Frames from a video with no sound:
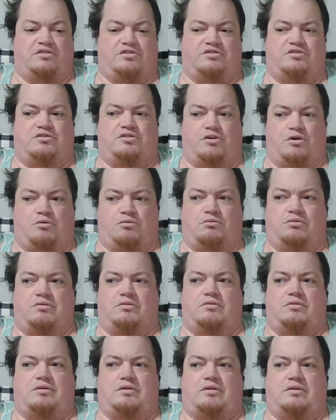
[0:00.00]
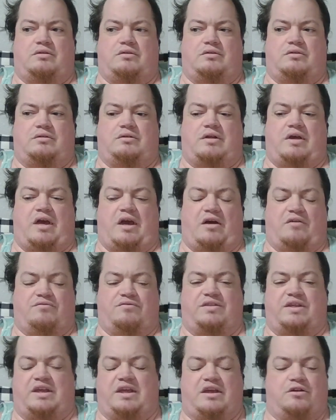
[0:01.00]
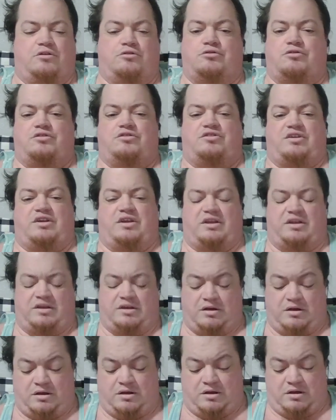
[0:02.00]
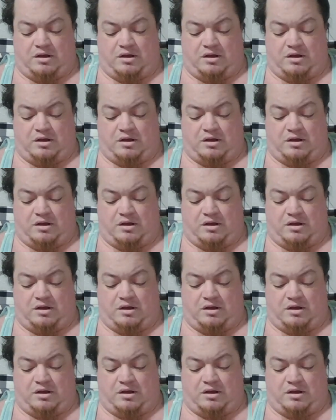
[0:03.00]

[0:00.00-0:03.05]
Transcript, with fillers: I just don't have the energy